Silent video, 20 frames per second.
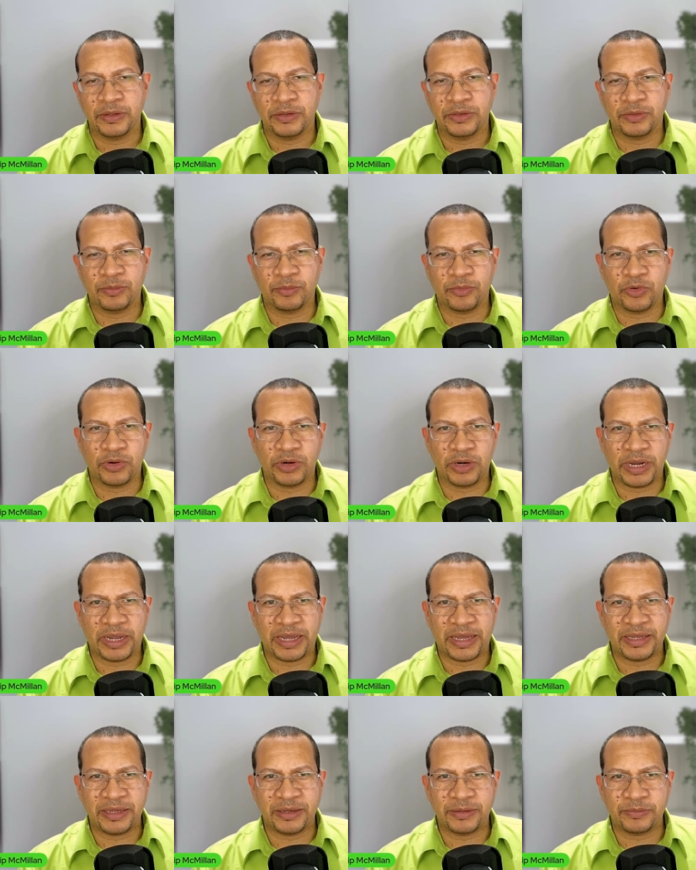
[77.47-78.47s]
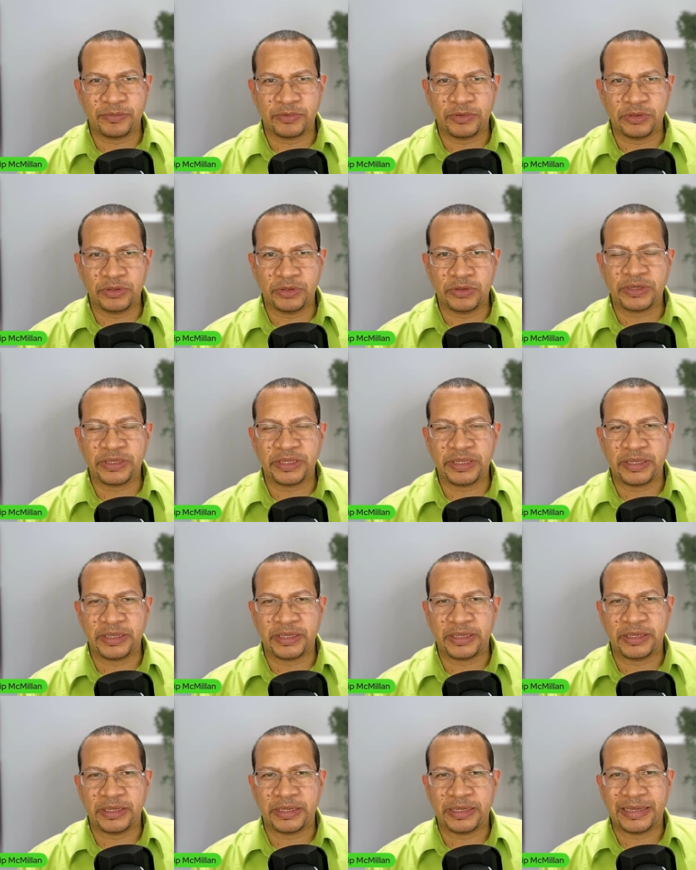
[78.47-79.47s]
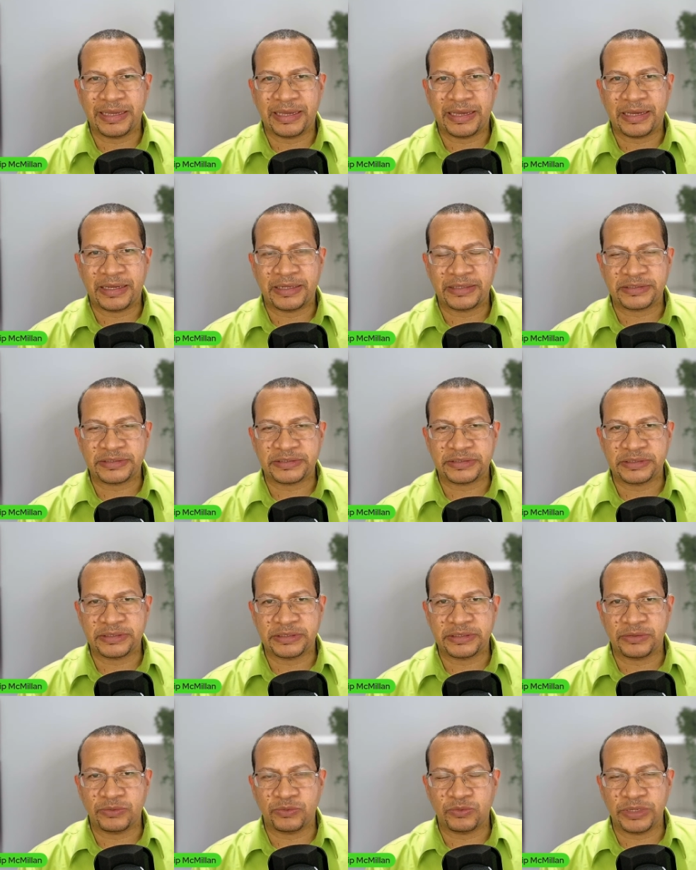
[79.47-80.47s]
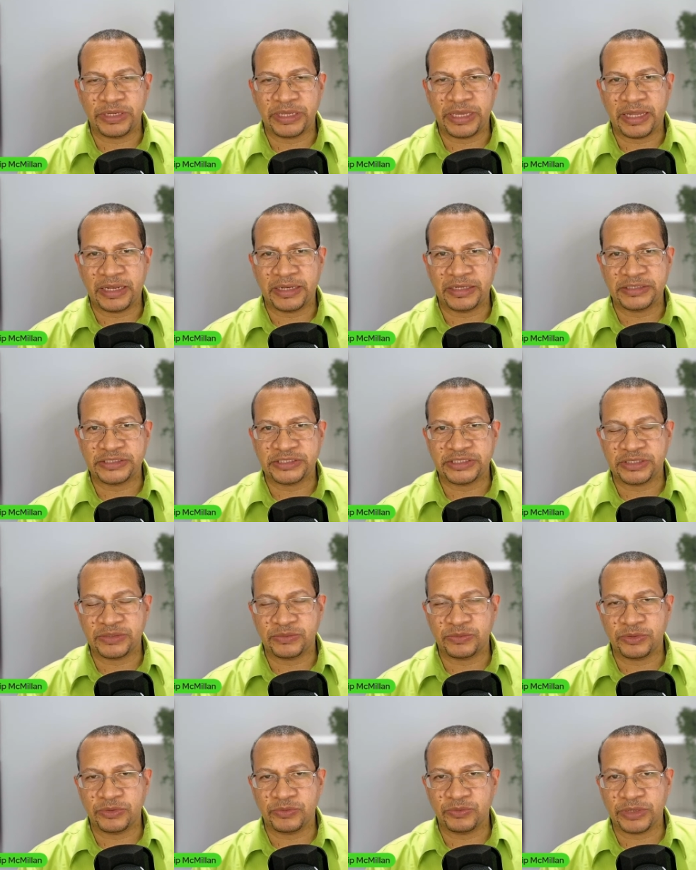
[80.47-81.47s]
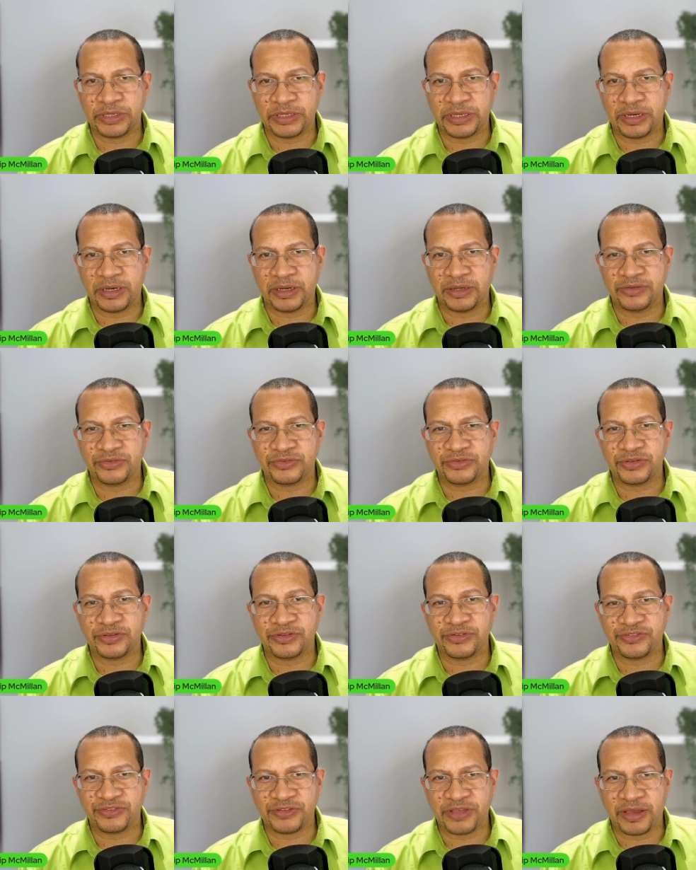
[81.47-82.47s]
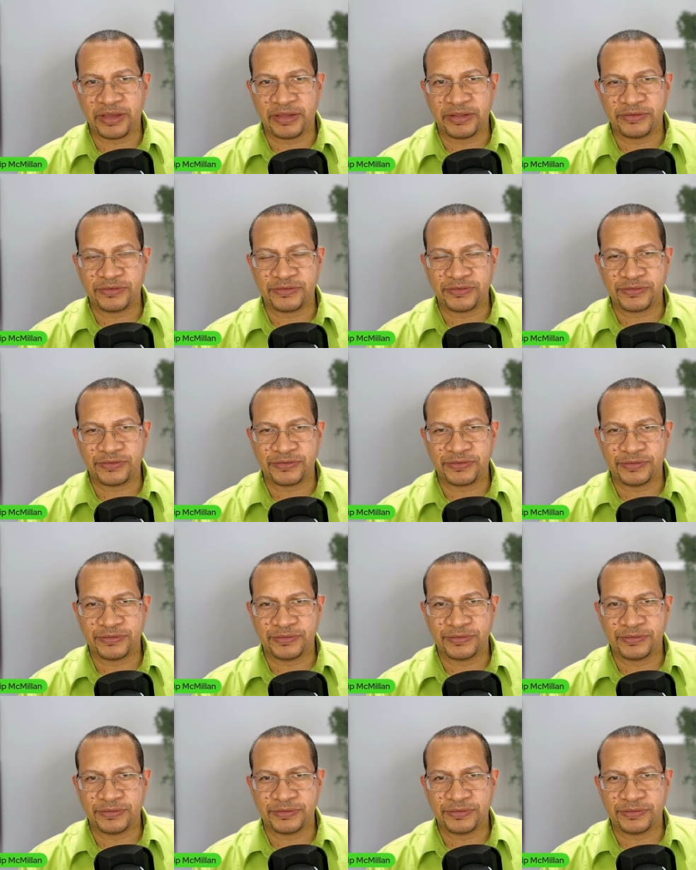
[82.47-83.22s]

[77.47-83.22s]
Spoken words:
The more I am looking at the reality with regards to the science,